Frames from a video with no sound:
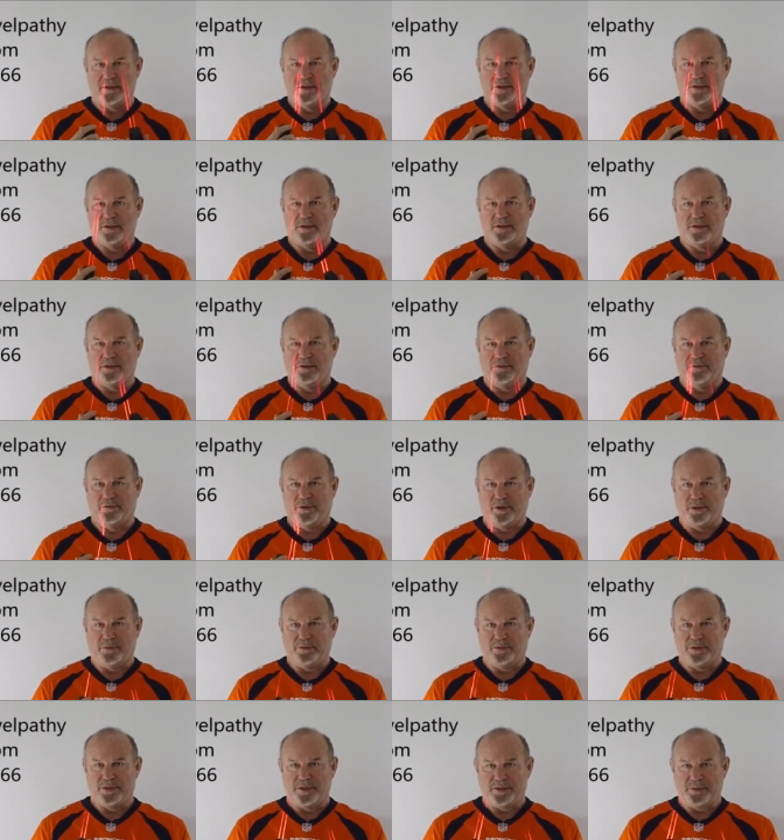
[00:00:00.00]
This is a
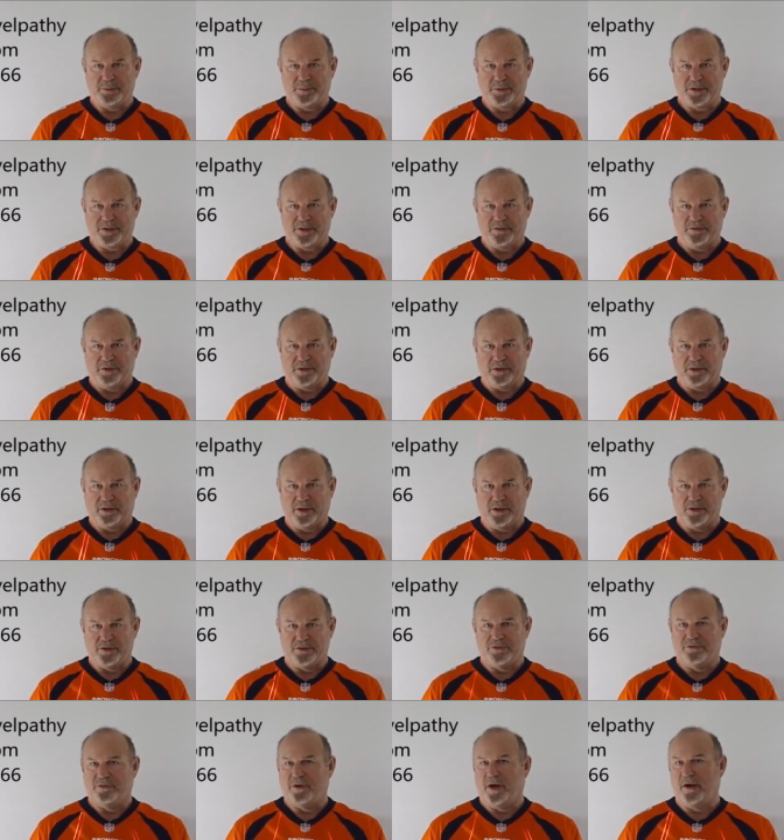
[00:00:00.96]
frequency-specific
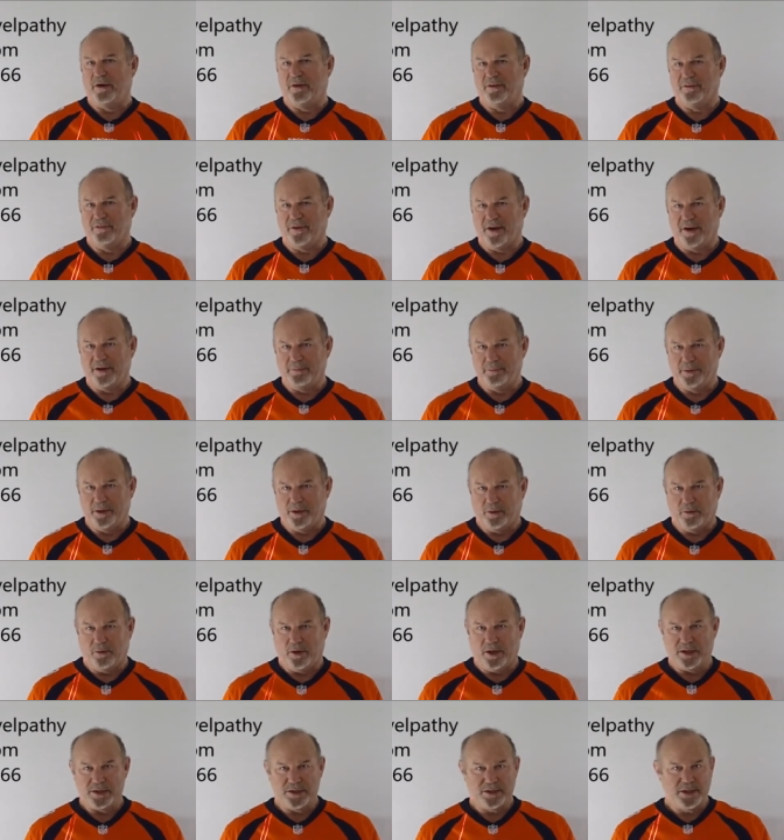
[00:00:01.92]
laser firing 5
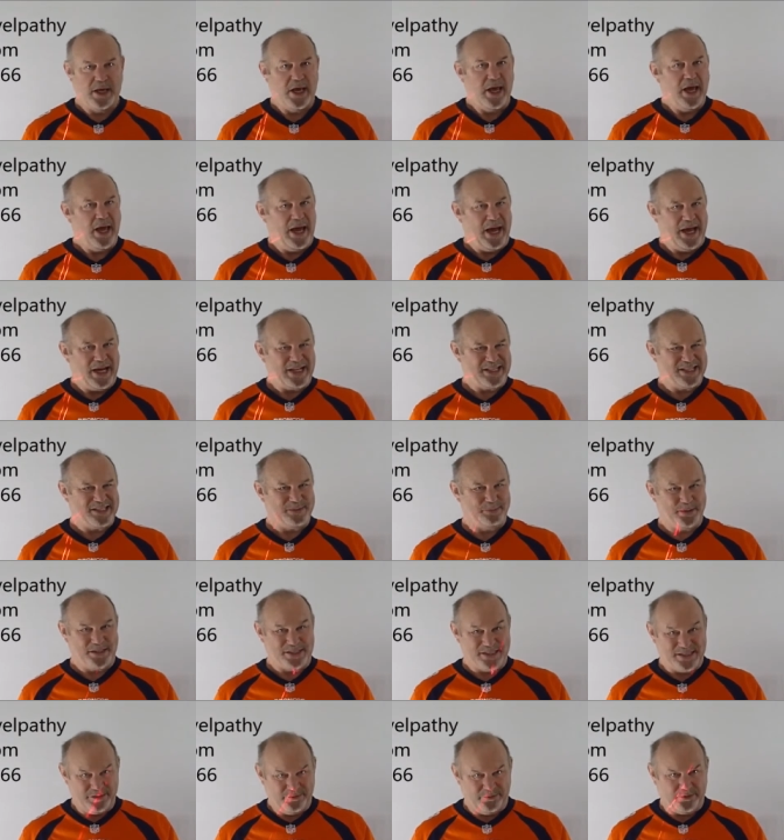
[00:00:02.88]
milliwatts at
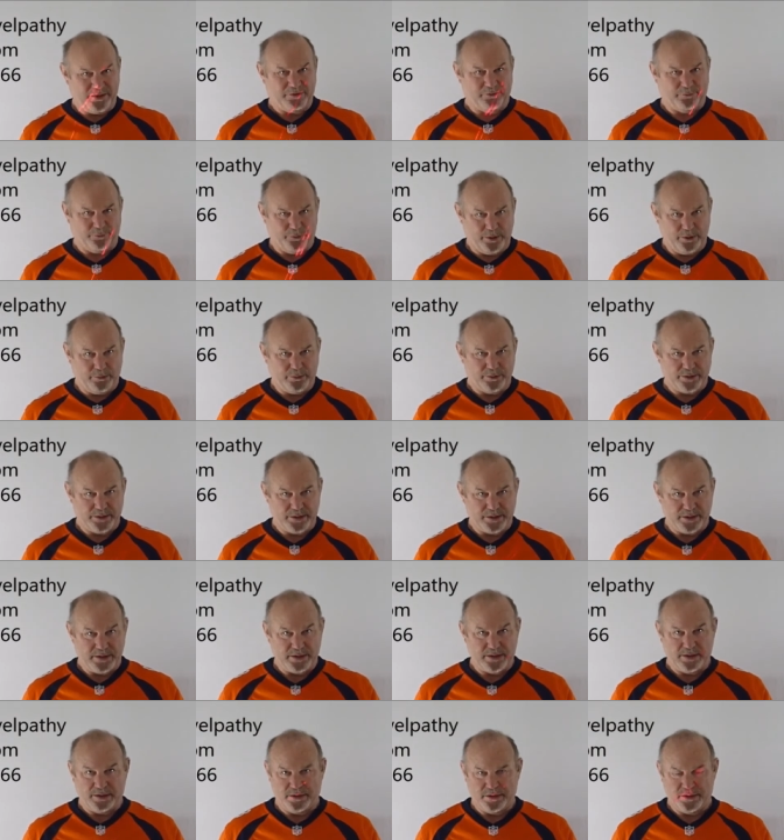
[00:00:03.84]
specific
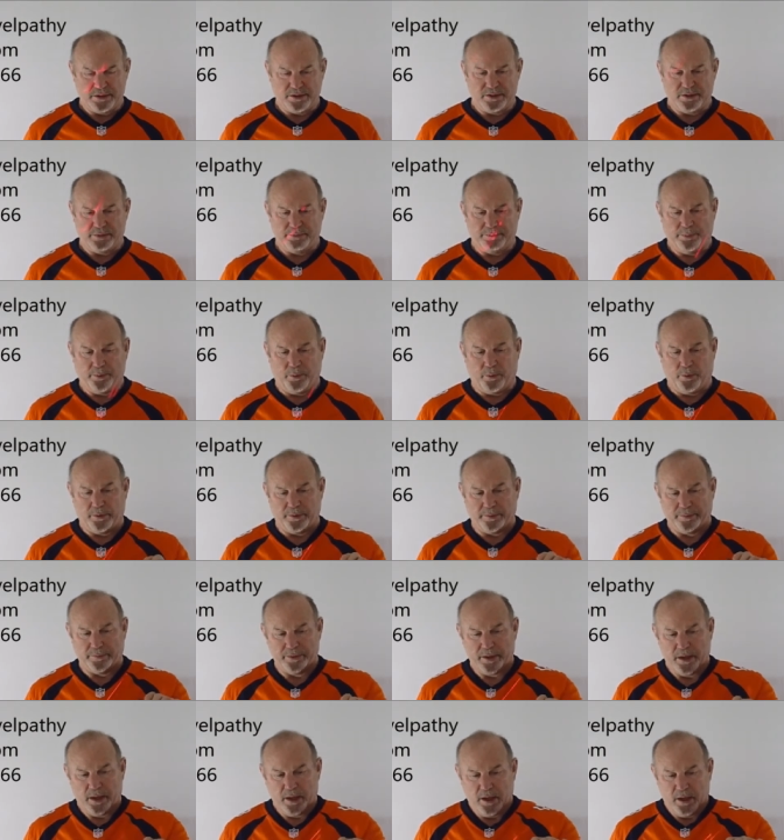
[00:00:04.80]
frequencies, and this is
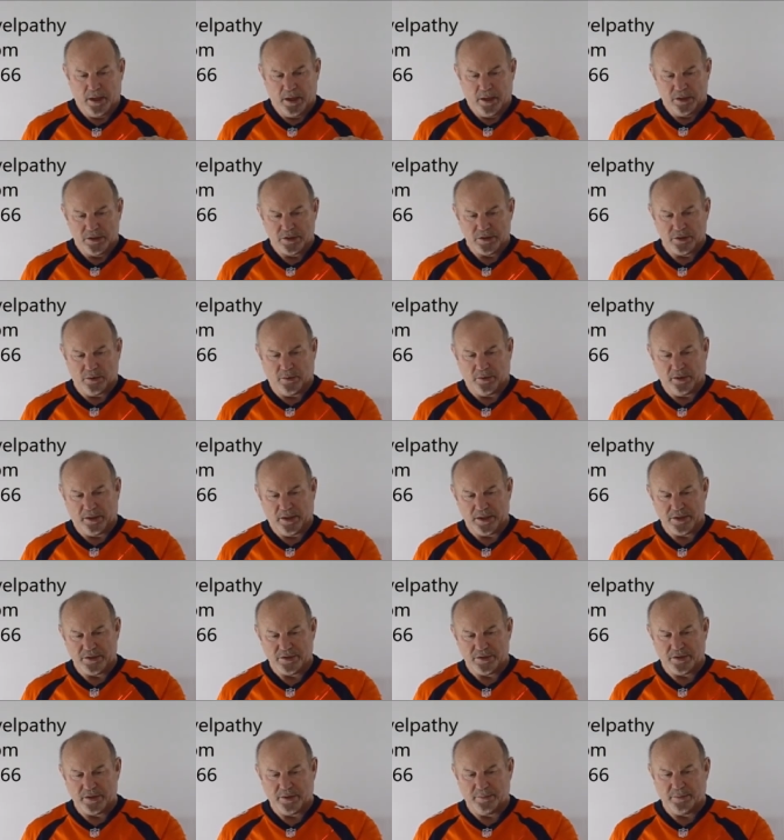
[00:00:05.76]
important. So we
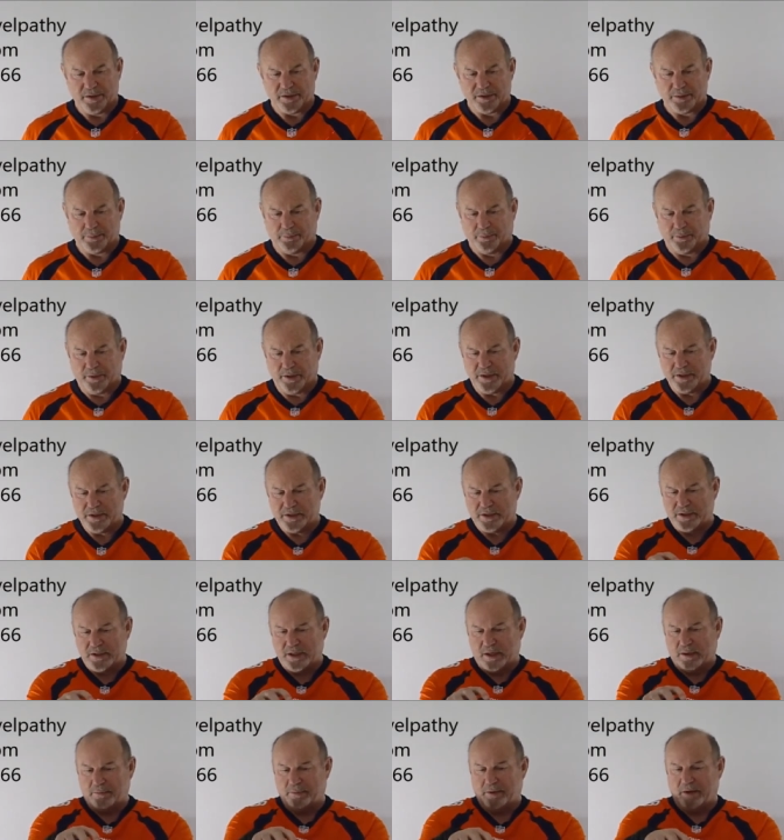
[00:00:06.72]
laser them at the brain
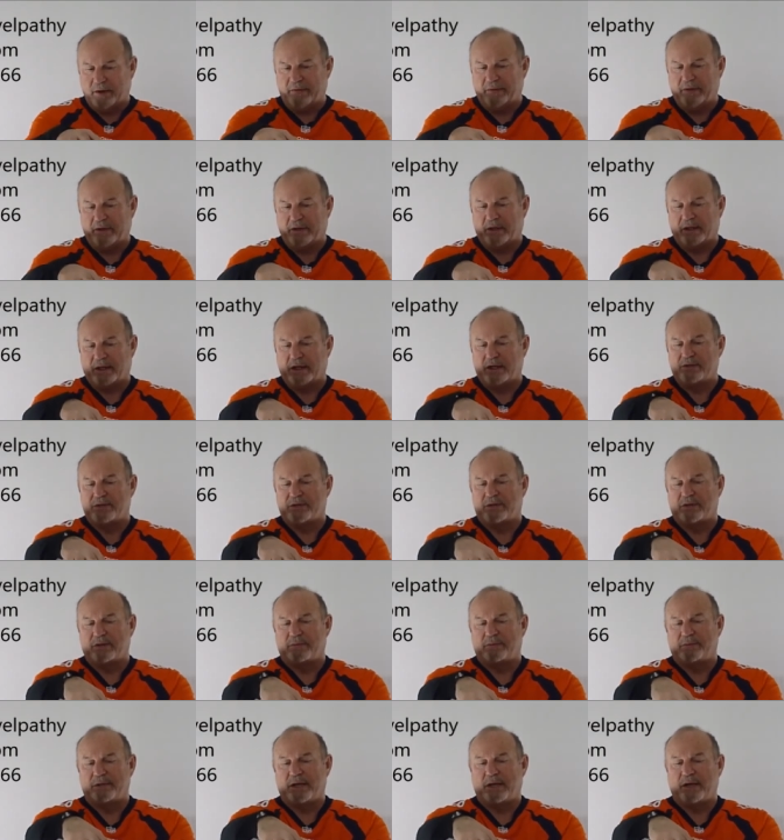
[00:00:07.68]
stem and then laser
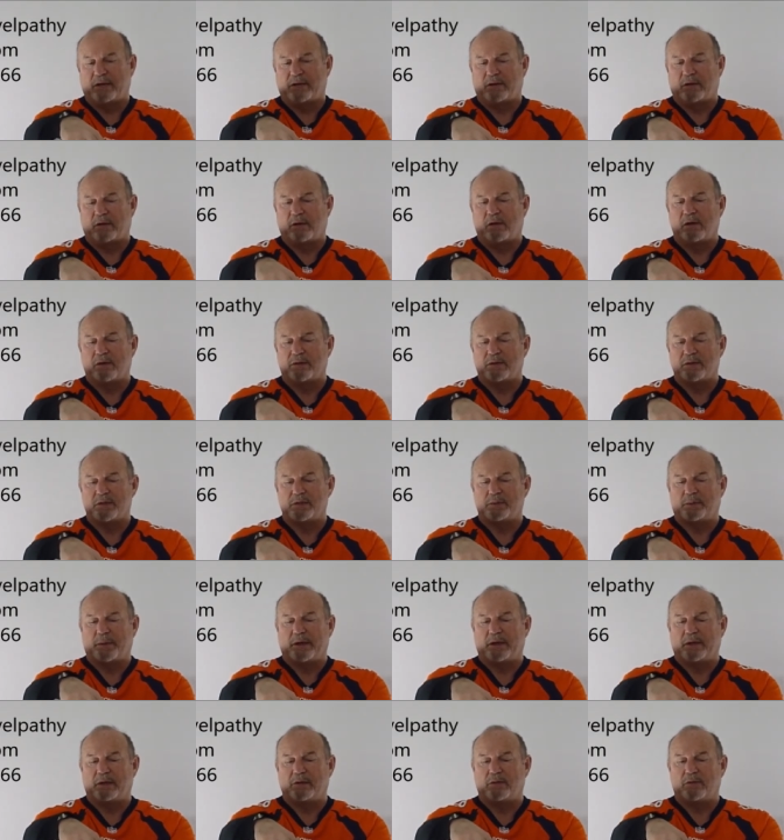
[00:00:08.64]
them down along the
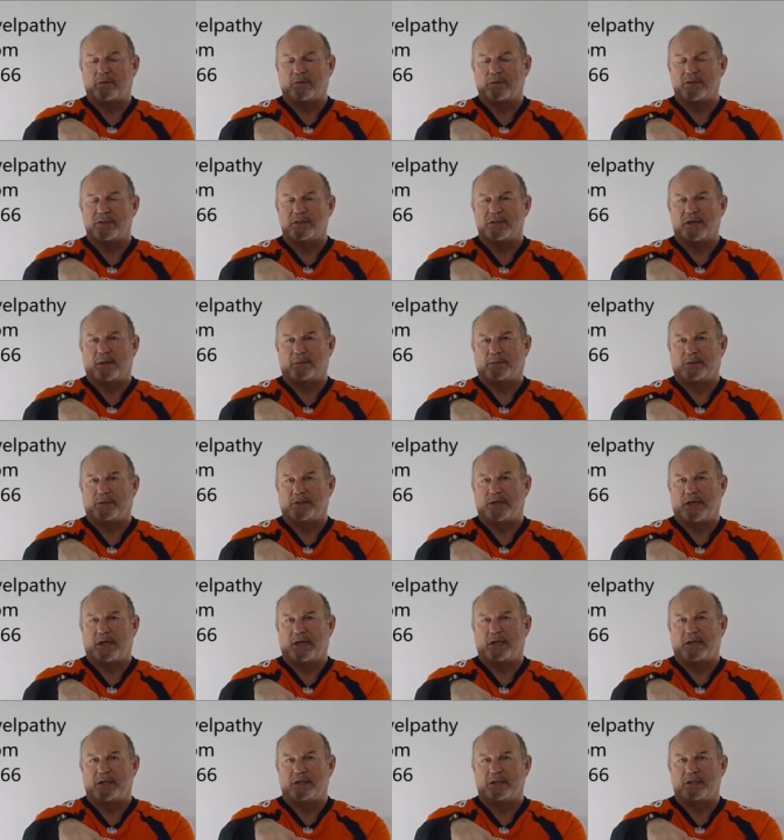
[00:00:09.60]
spinal cord
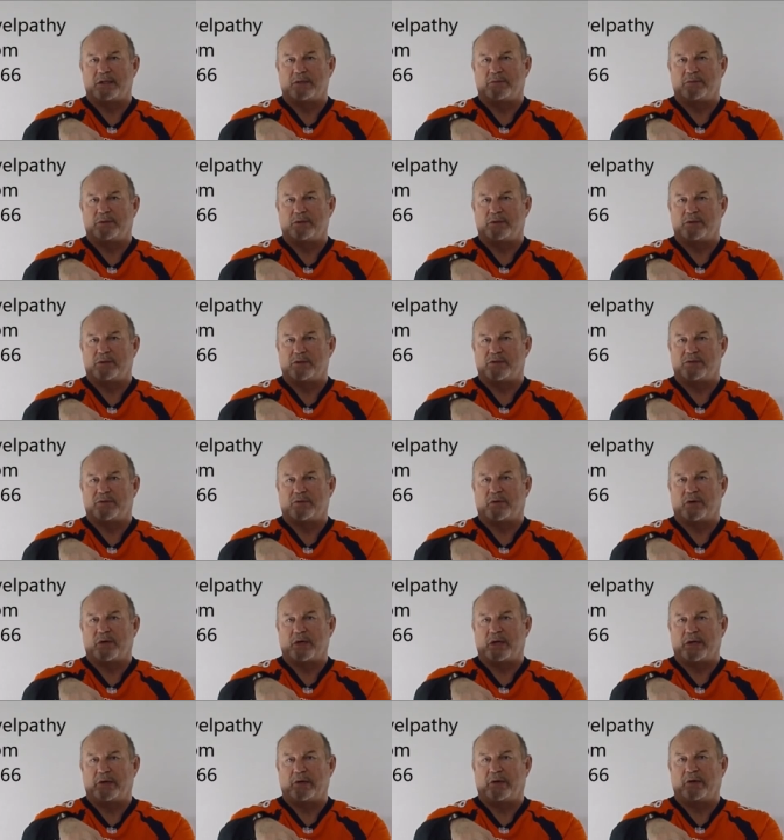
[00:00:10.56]
simultaneously. We do this for
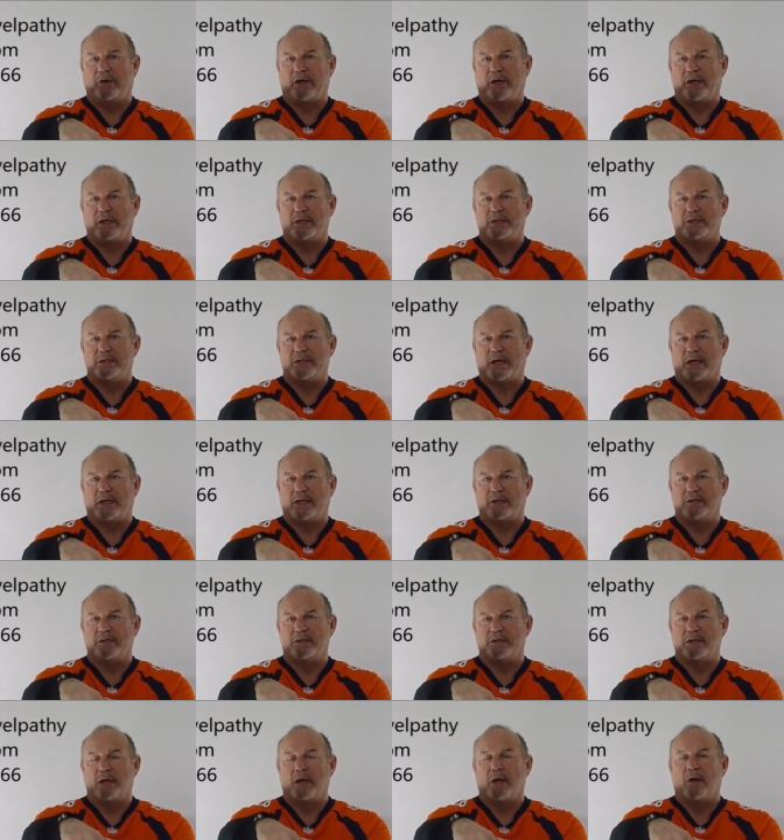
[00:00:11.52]
180
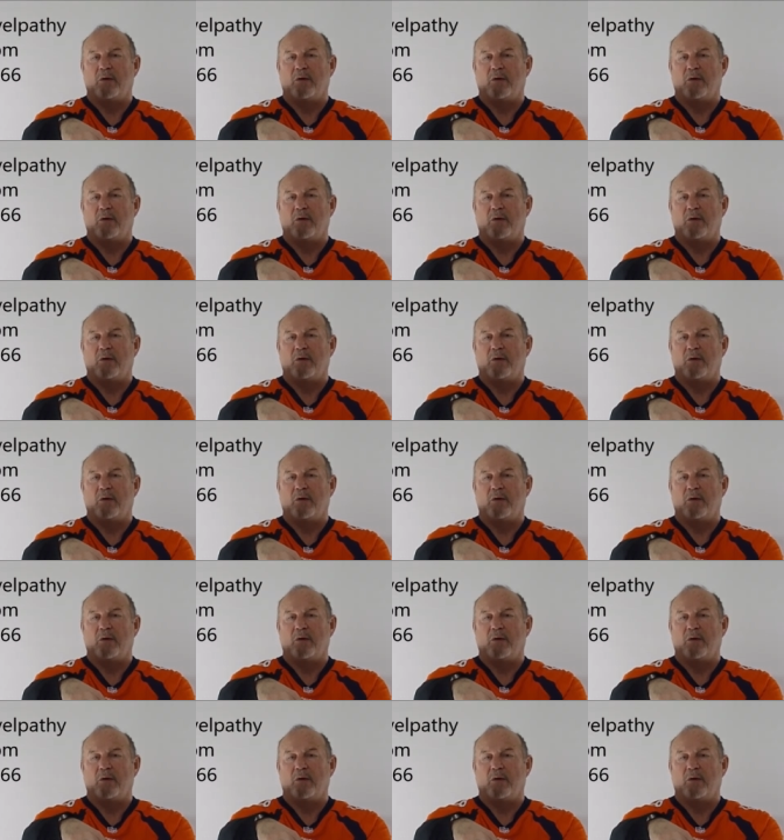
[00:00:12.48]
seconds.